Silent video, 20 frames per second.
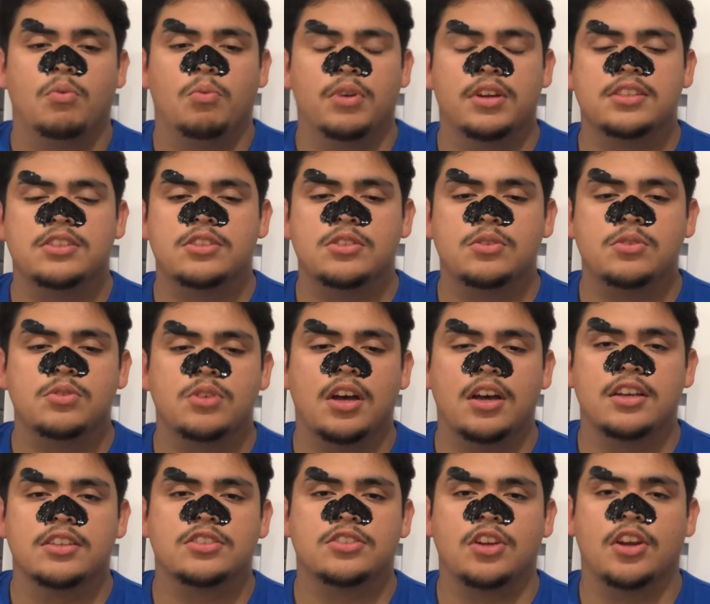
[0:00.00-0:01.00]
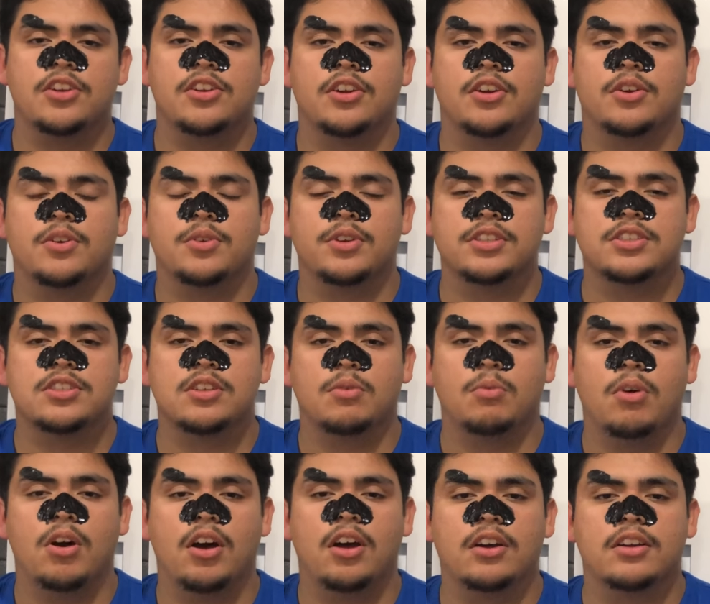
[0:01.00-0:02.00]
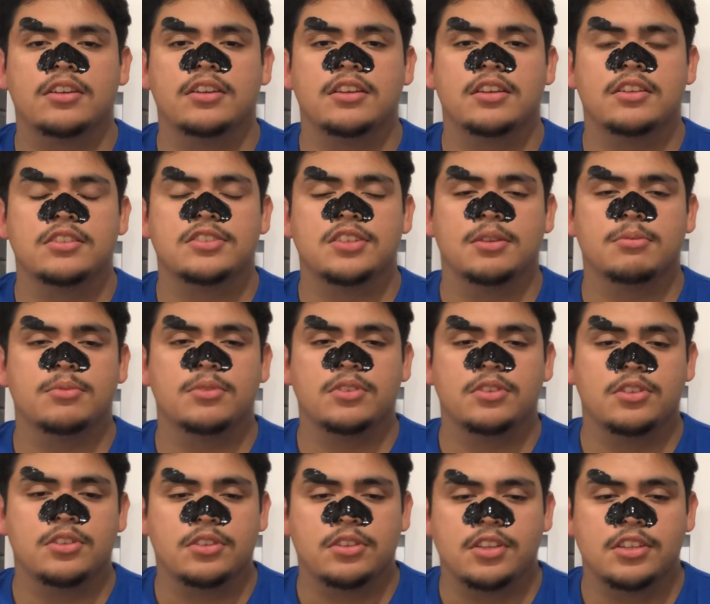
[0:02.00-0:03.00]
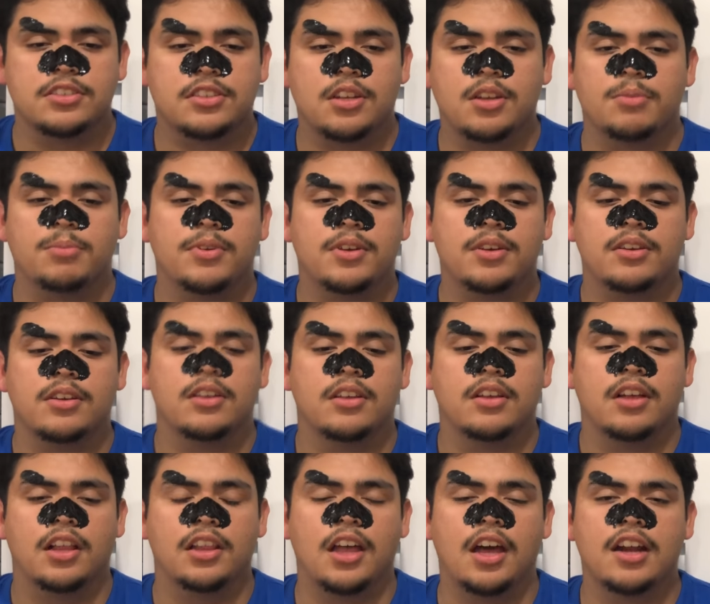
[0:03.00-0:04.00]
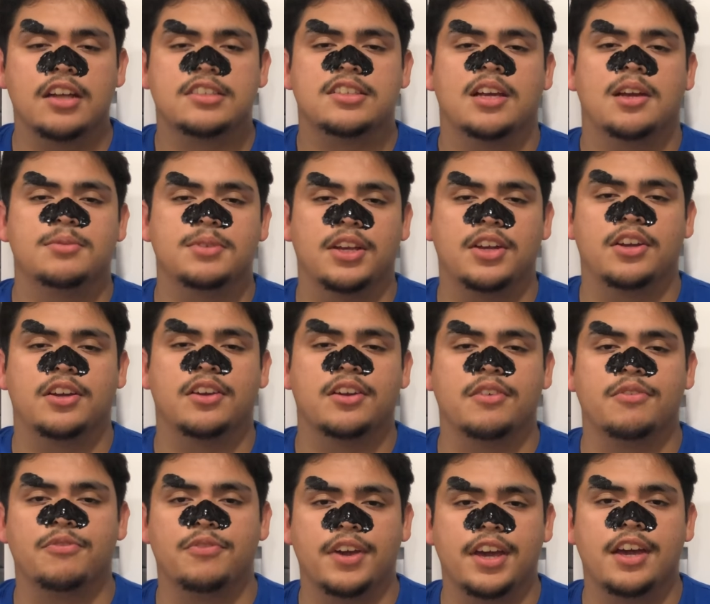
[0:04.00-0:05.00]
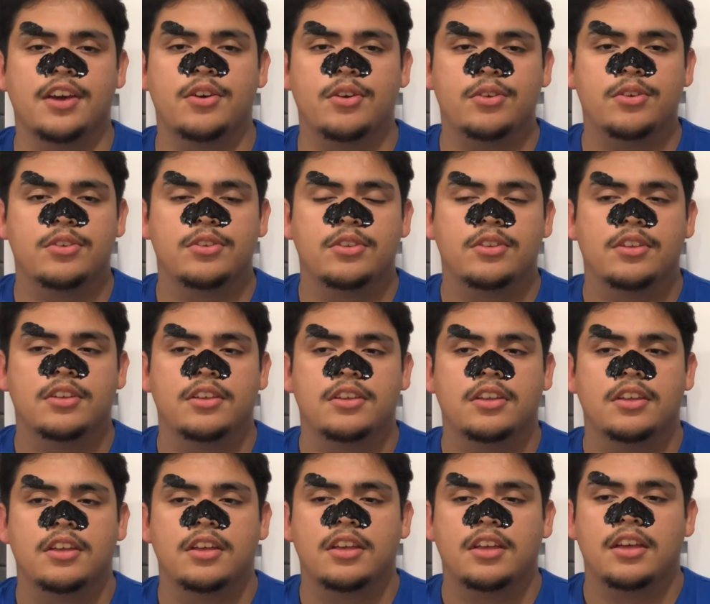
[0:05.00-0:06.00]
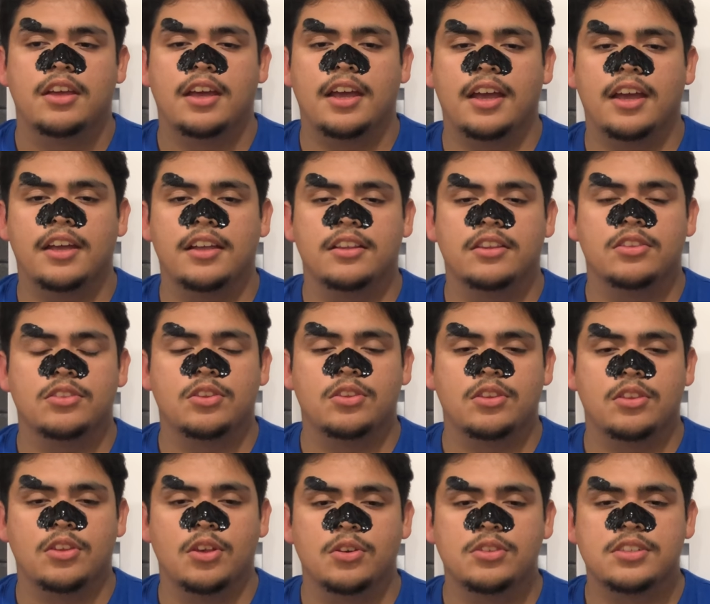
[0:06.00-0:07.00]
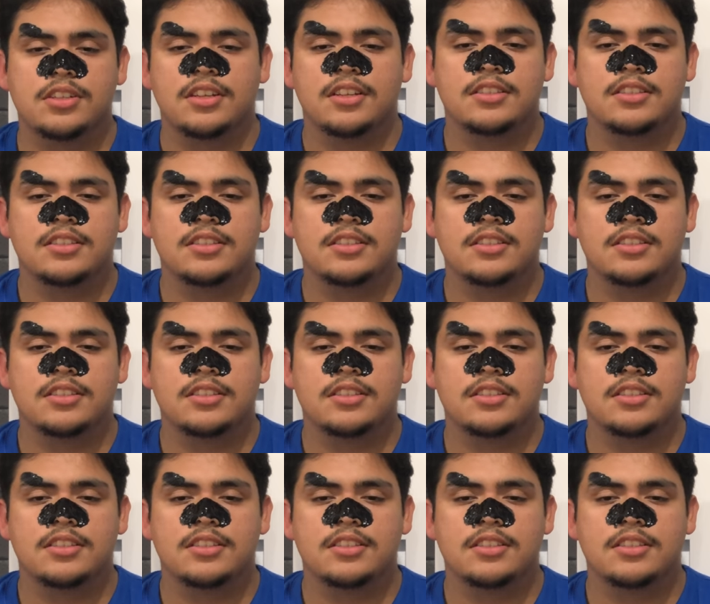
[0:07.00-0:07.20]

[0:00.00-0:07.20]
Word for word: once you uh, start your Christian walk, some, there's gonna be a lot of times that you're gonna fail and those are